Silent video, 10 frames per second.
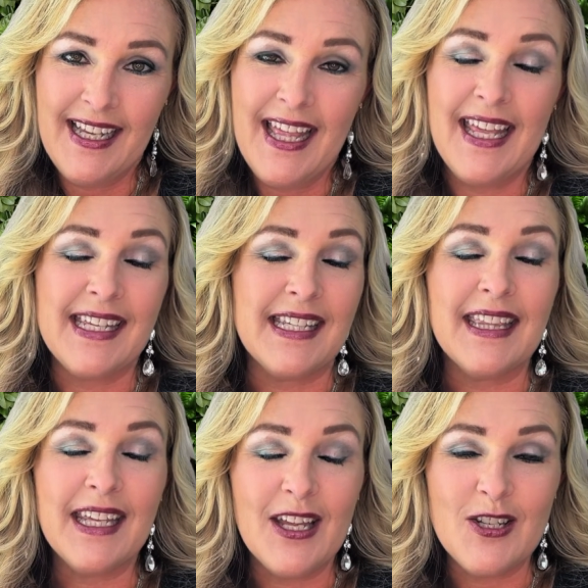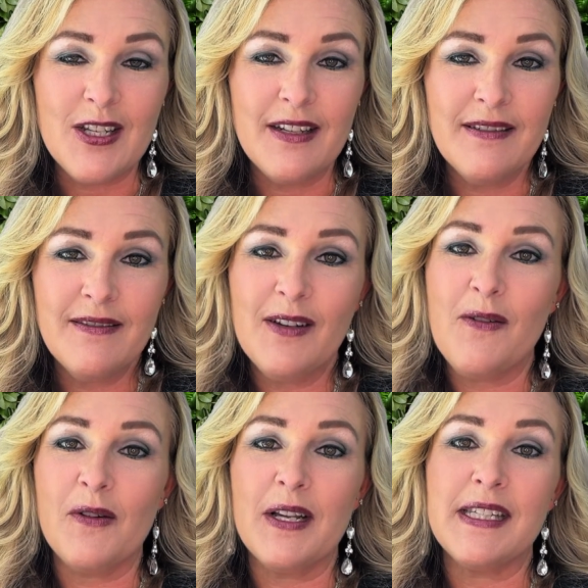Is it the kitchen,
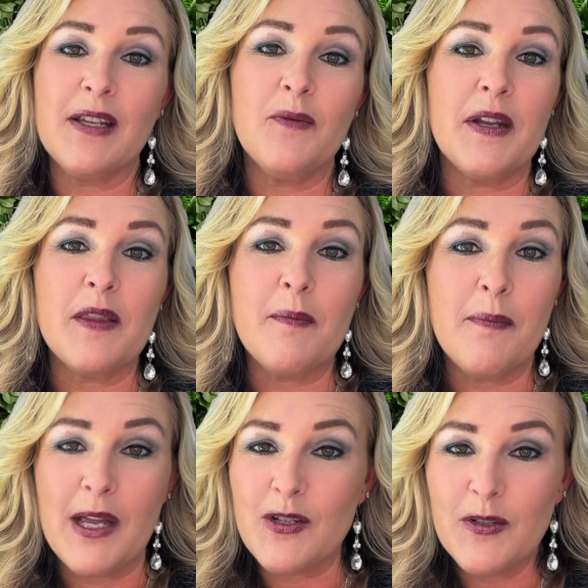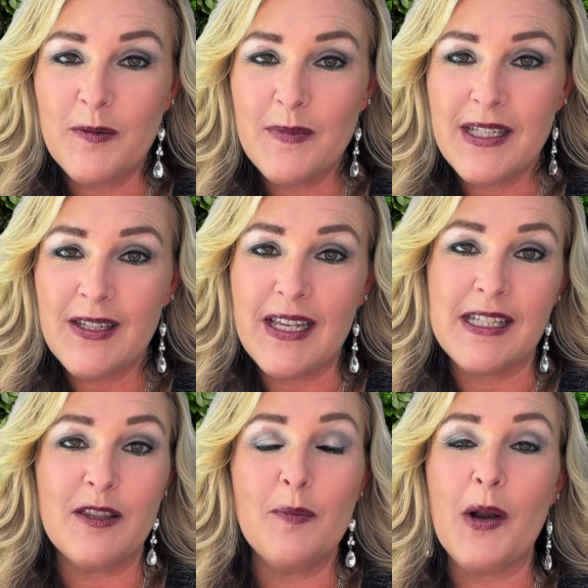or is it one of the bedrooms? Is
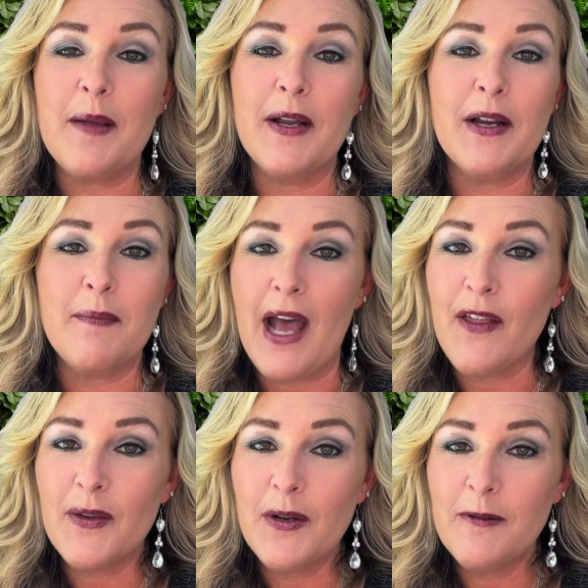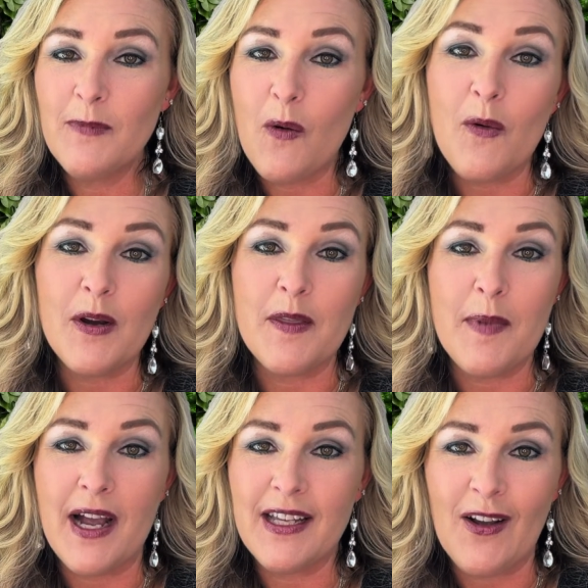it the primary bathroom or the
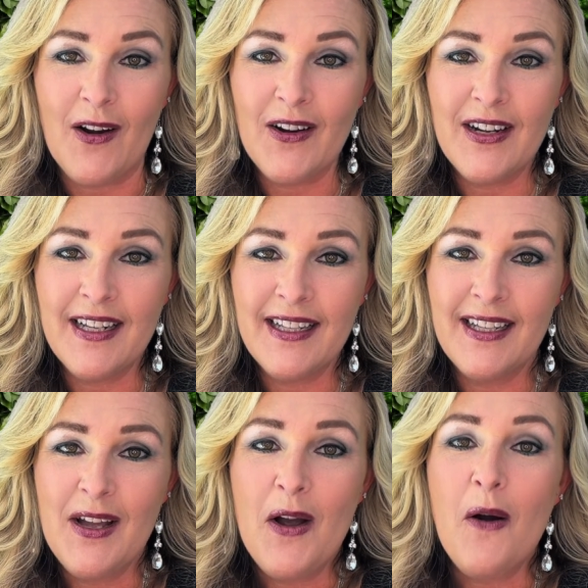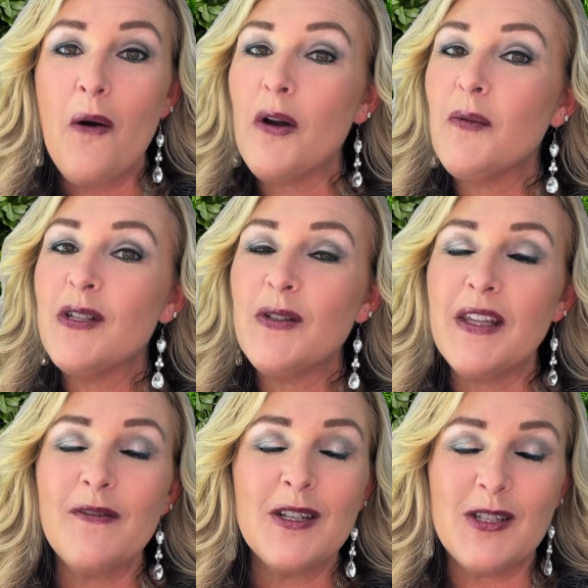backyard? Or would you
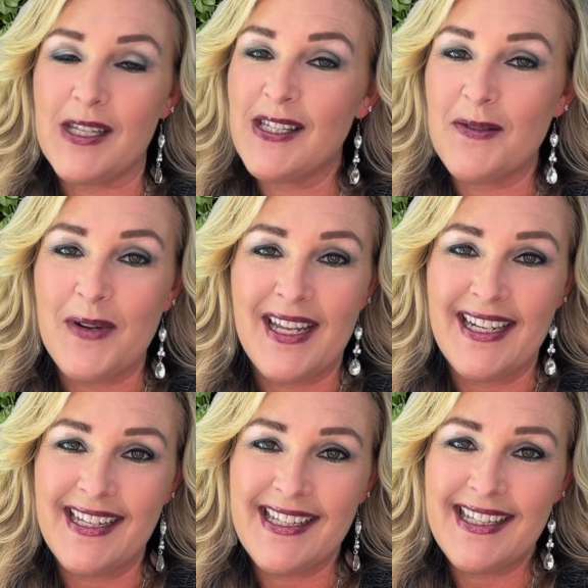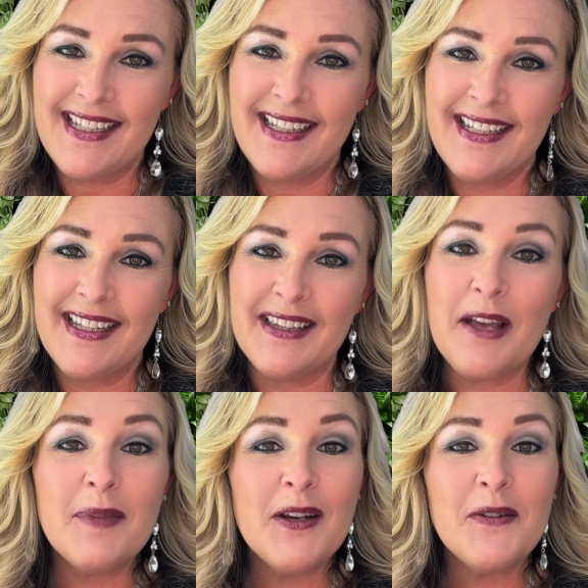leave it just the way it is? Let
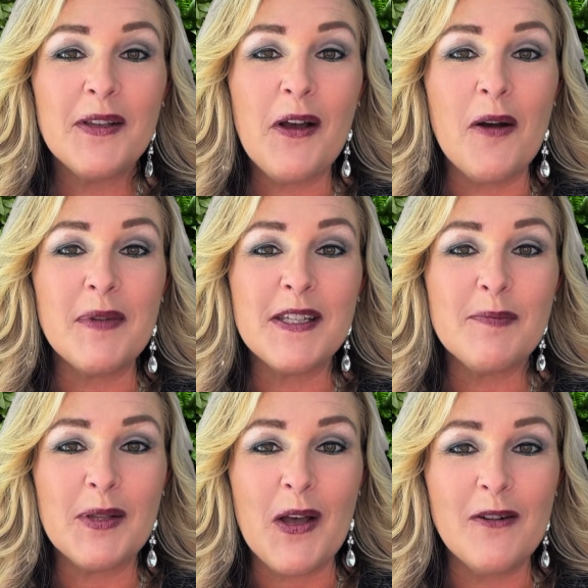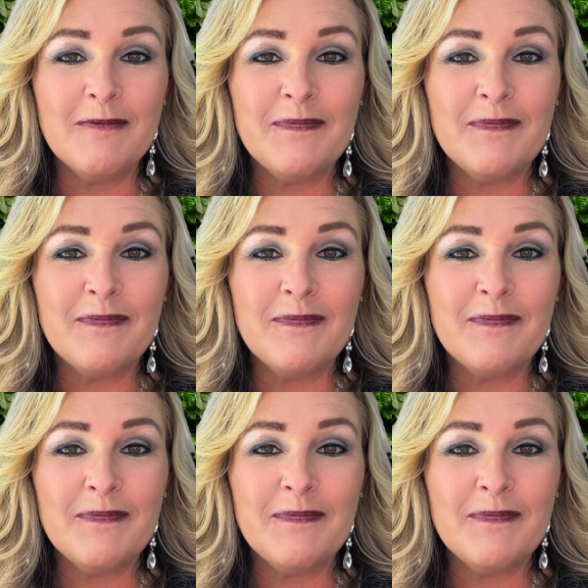me know in the comments below.